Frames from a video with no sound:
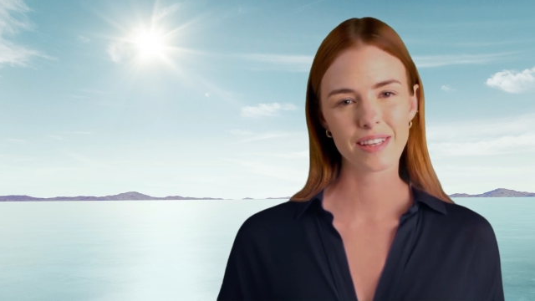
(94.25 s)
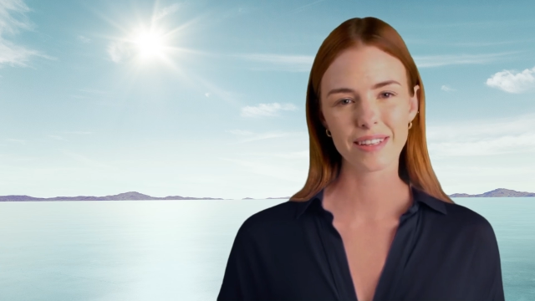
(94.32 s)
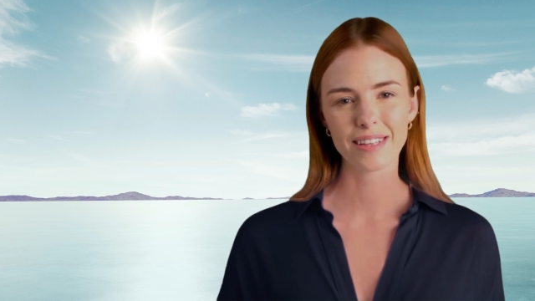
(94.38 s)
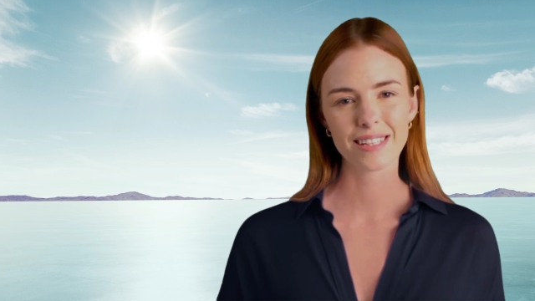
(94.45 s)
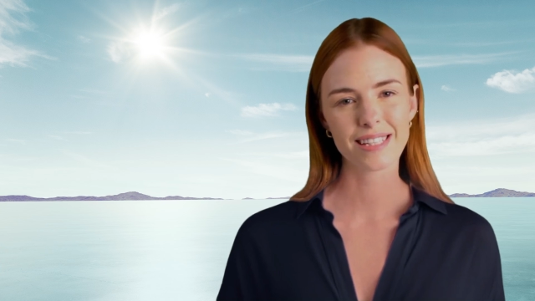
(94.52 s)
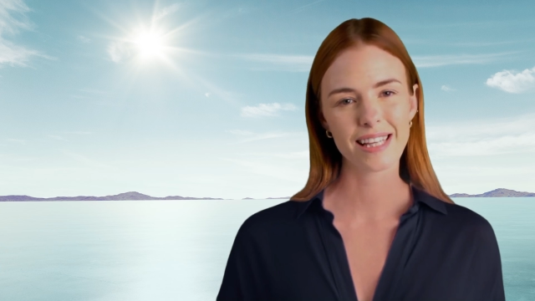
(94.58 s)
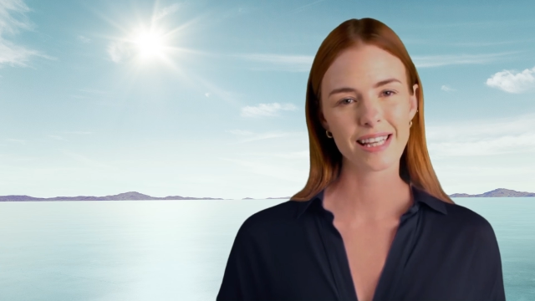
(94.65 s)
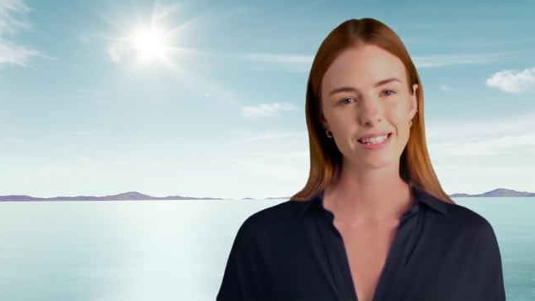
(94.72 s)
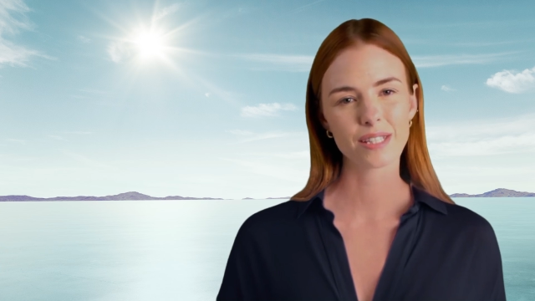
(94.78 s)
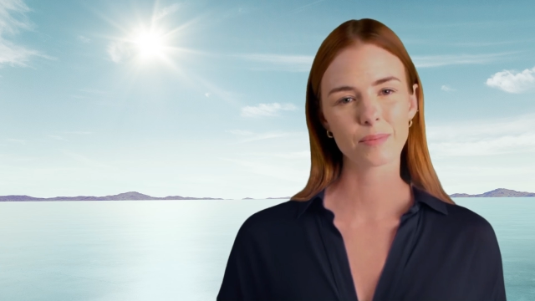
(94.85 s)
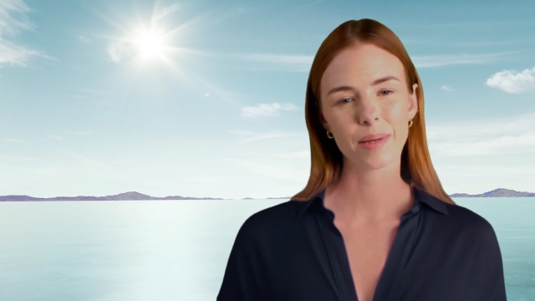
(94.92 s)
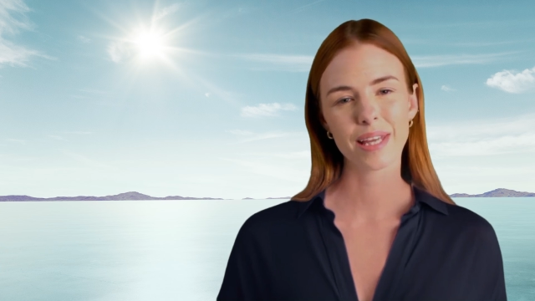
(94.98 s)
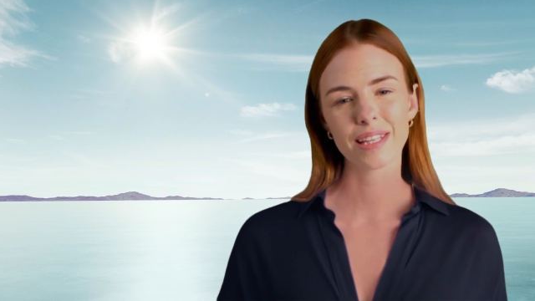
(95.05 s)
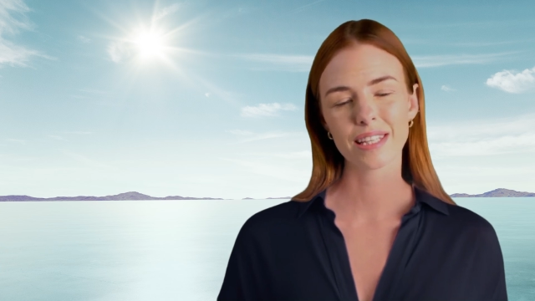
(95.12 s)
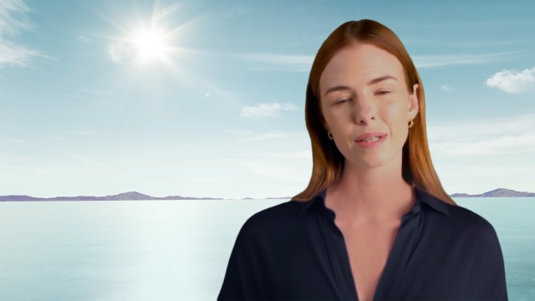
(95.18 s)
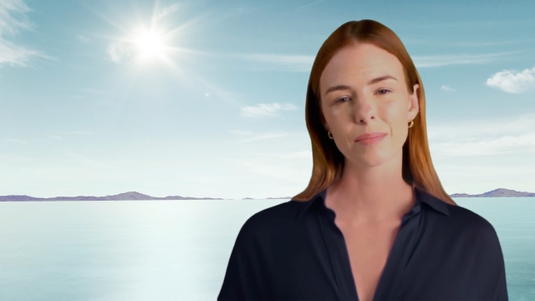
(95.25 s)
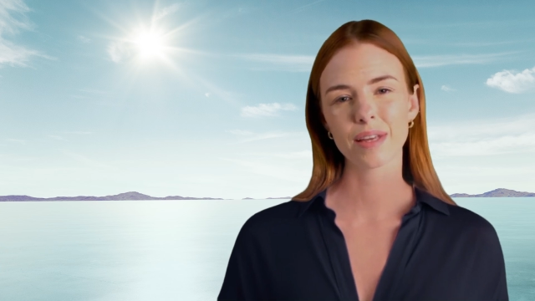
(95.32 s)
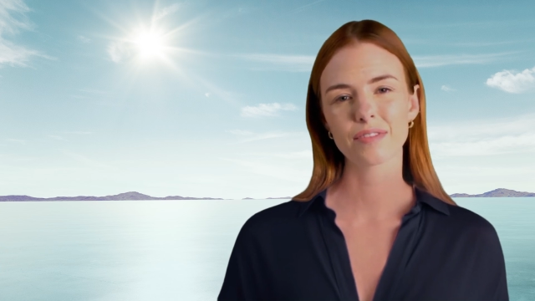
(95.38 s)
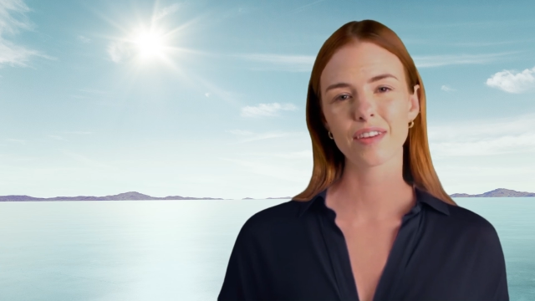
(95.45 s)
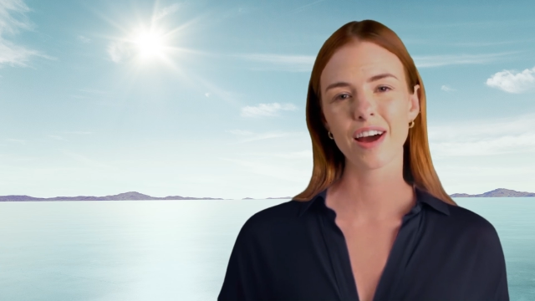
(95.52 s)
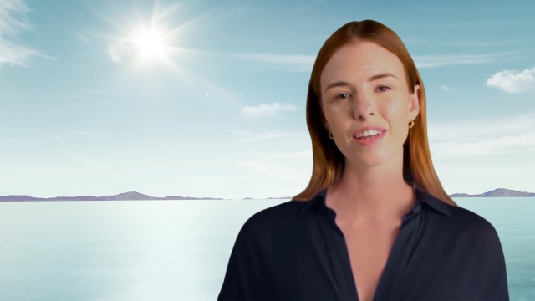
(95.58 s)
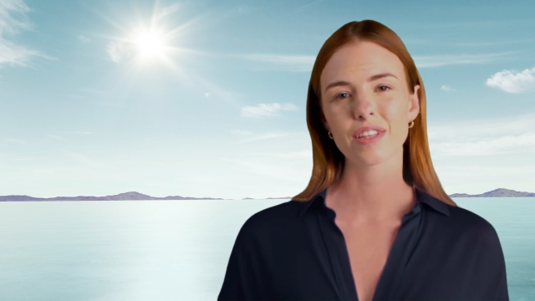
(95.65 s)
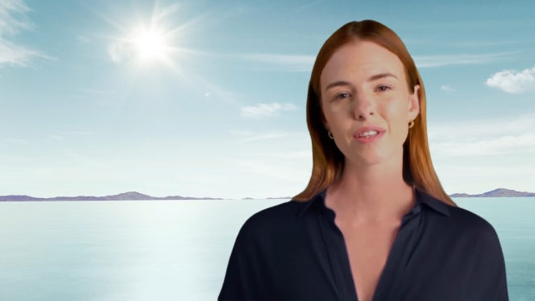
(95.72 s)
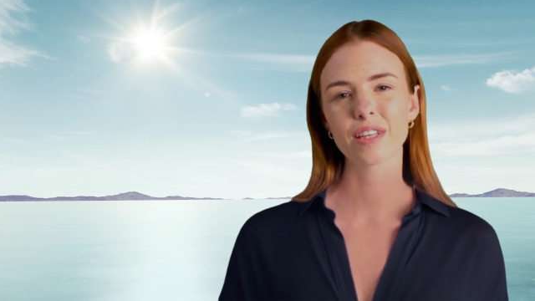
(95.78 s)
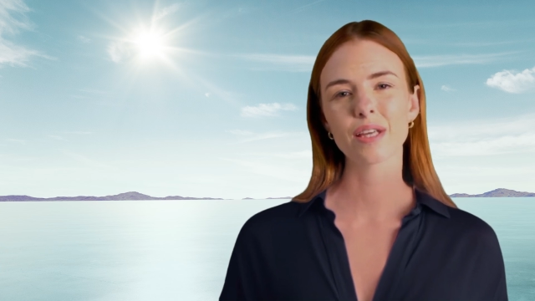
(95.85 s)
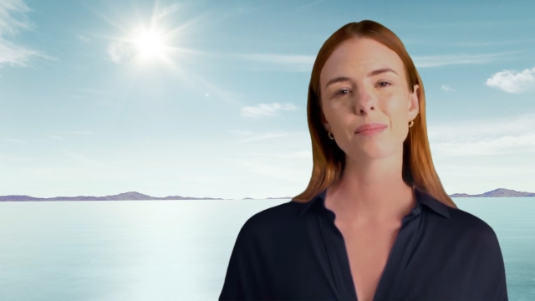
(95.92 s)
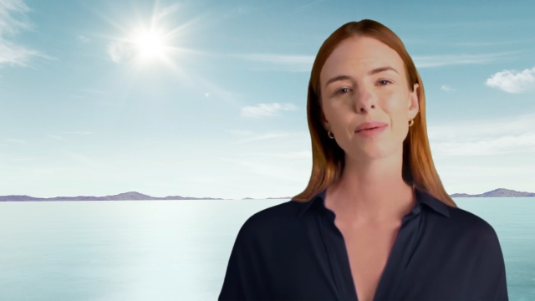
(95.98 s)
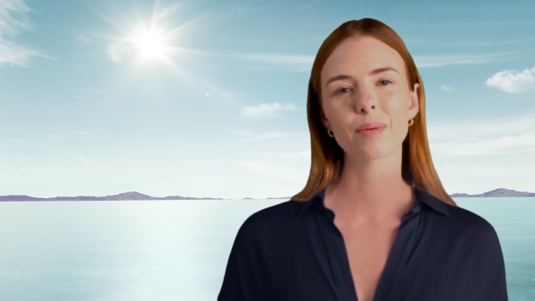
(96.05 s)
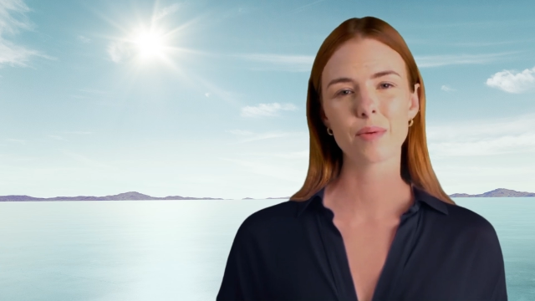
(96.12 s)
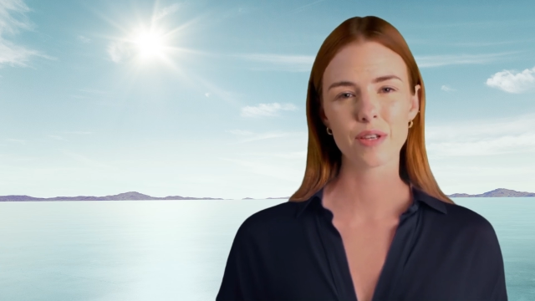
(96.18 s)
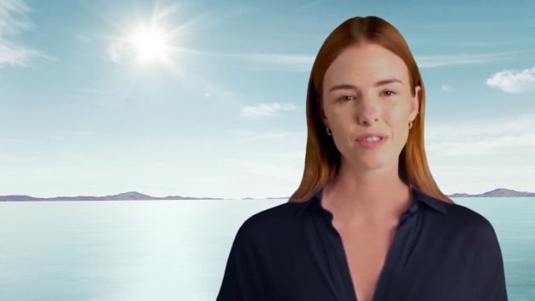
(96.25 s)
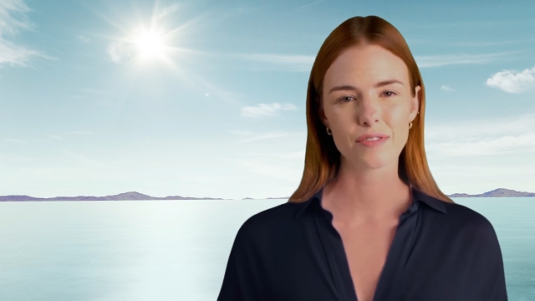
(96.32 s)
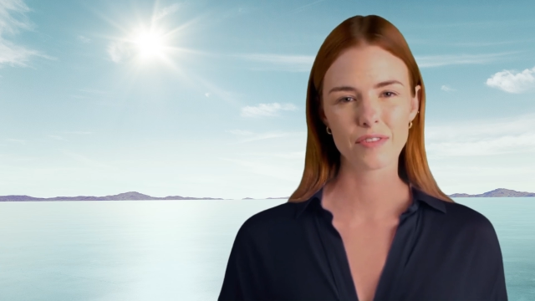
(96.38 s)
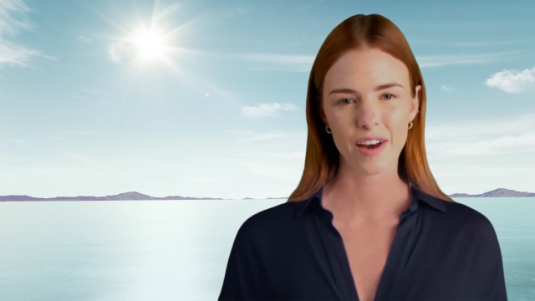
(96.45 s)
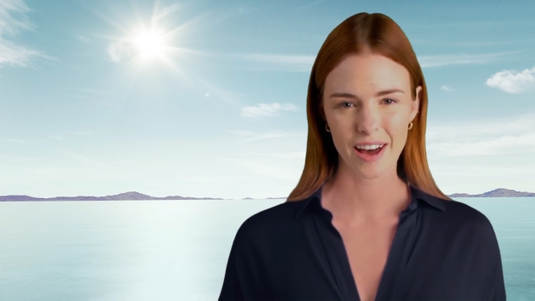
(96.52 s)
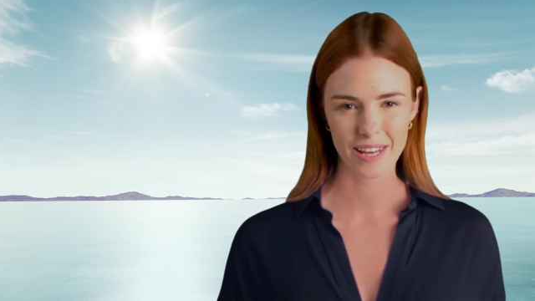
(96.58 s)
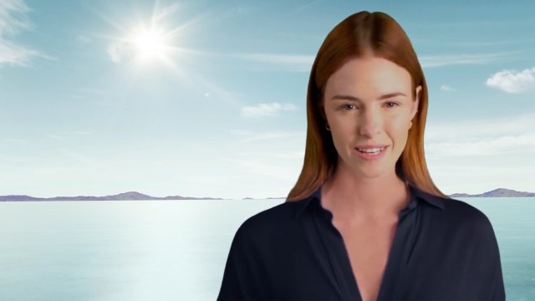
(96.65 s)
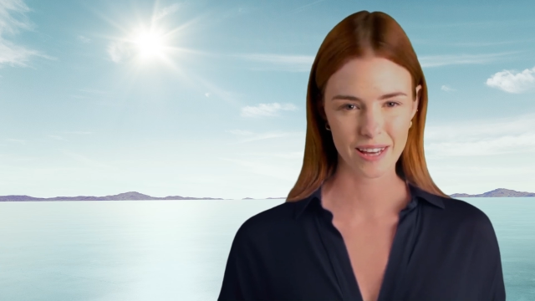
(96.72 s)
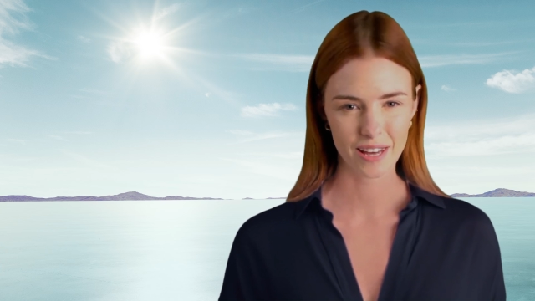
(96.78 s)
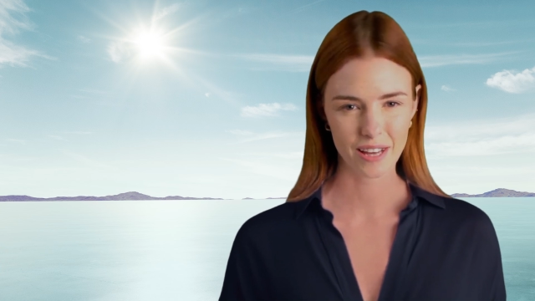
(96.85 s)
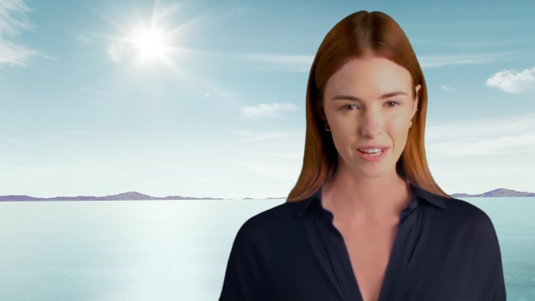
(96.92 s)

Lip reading: the set speed limit value can be modified